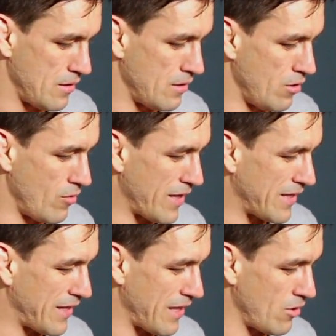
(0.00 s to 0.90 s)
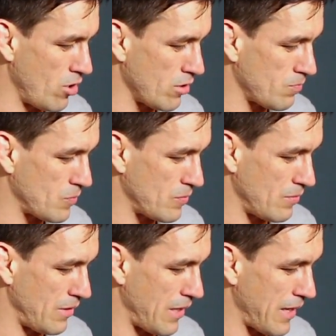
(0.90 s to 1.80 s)
you know, I cannot
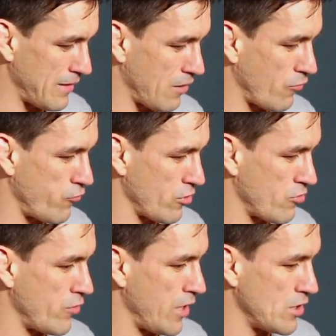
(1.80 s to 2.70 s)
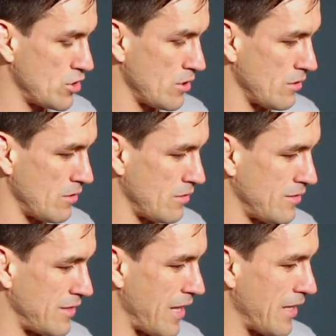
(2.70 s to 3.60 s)
let this frustration
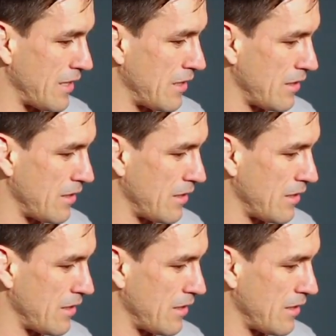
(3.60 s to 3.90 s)
take